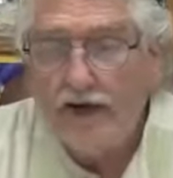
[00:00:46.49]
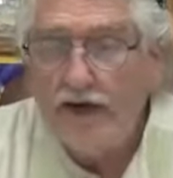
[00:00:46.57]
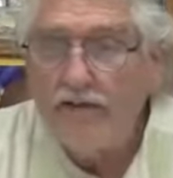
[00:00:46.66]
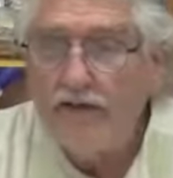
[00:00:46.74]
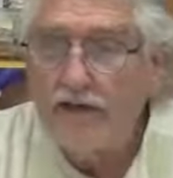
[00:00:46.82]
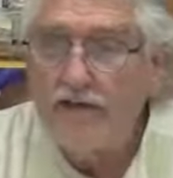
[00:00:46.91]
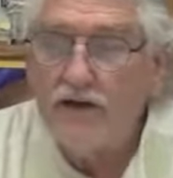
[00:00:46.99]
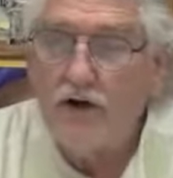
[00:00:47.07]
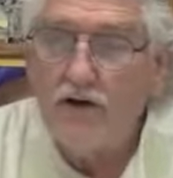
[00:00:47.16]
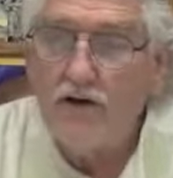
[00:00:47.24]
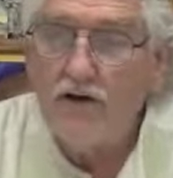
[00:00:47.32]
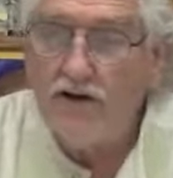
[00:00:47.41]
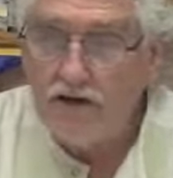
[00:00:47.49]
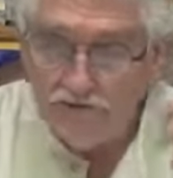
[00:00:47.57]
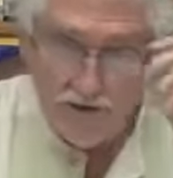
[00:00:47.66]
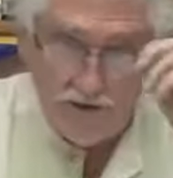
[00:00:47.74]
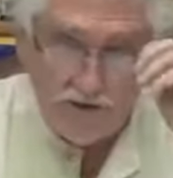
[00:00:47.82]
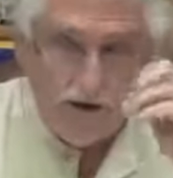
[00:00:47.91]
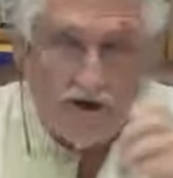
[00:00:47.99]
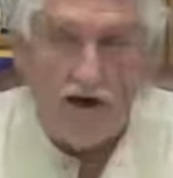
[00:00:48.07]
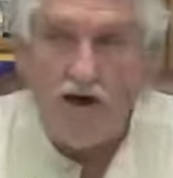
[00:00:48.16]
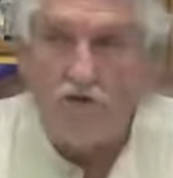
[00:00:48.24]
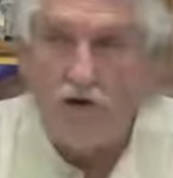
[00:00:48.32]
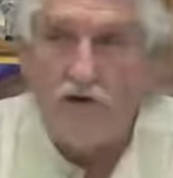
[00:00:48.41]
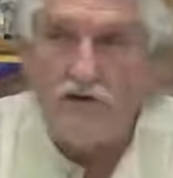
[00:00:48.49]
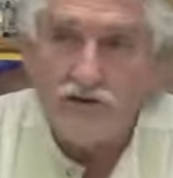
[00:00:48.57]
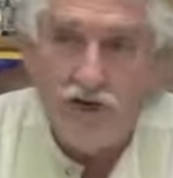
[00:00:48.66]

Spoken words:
I think the only difference, those